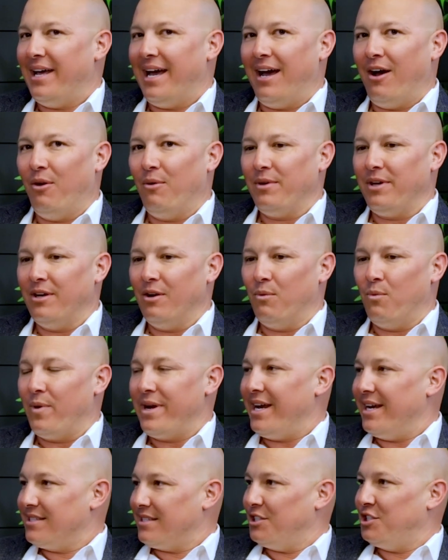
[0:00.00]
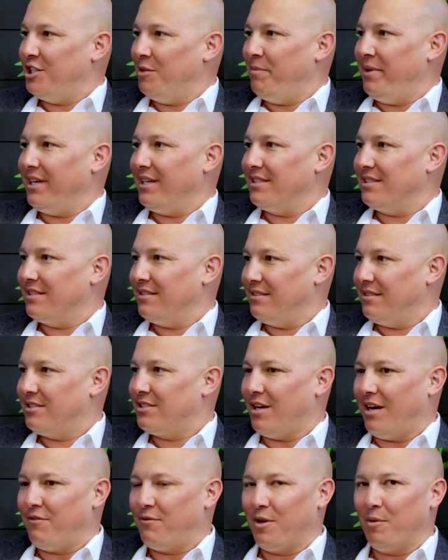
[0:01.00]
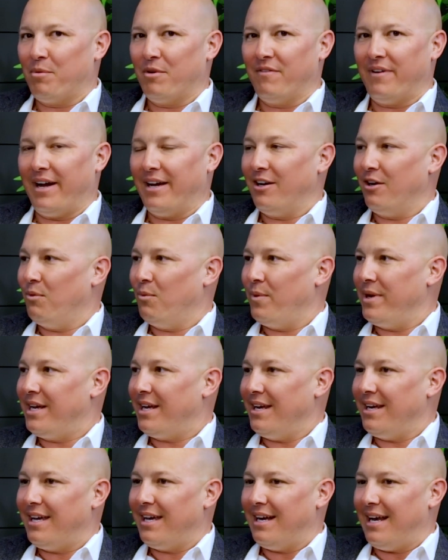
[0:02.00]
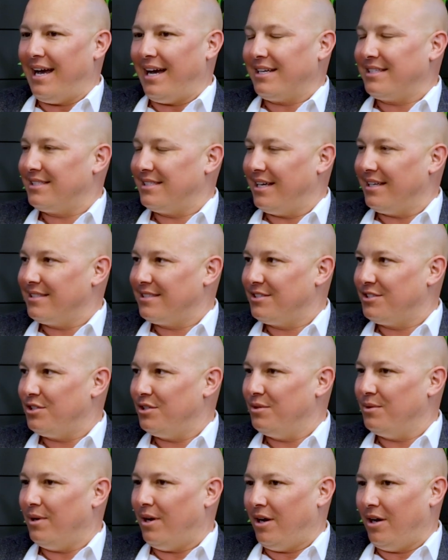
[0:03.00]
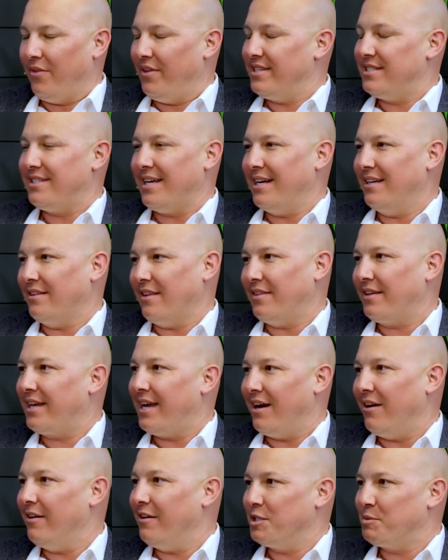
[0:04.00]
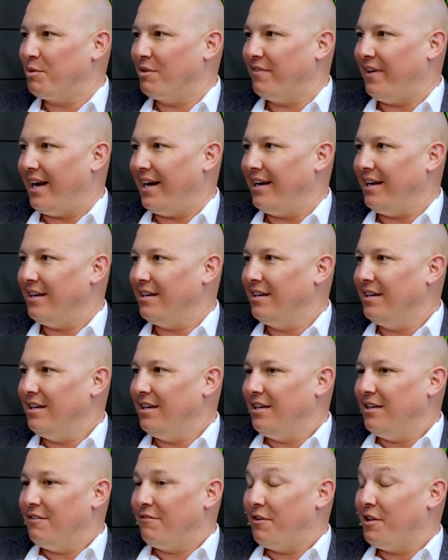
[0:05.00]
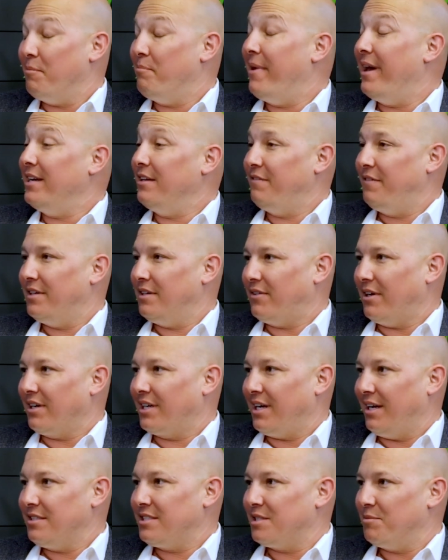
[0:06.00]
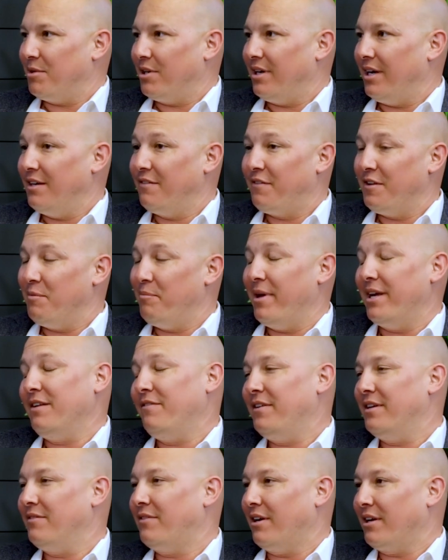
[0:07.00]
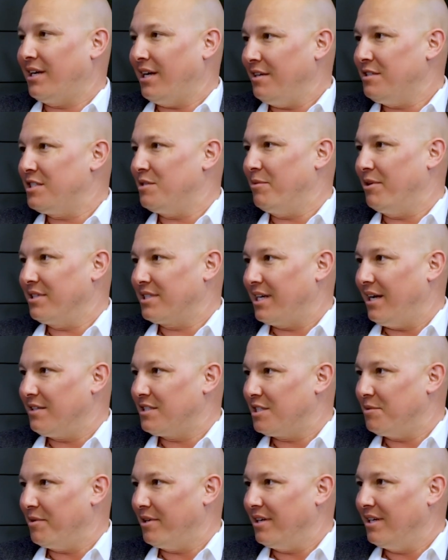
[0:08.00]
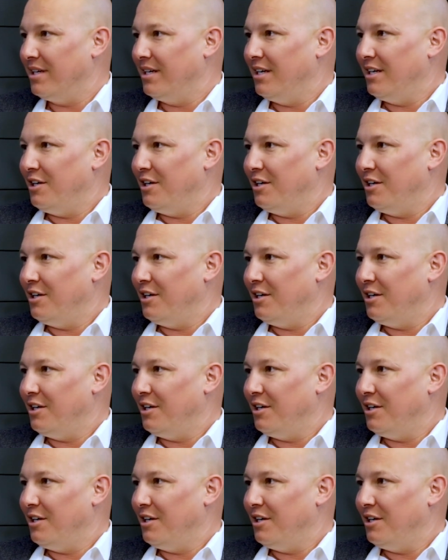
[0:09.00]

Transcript: Now, we as a shipping software provider, we can get access to all this data that the carrier is providing for the benefit of our customer and for the benefit of our customer's customer,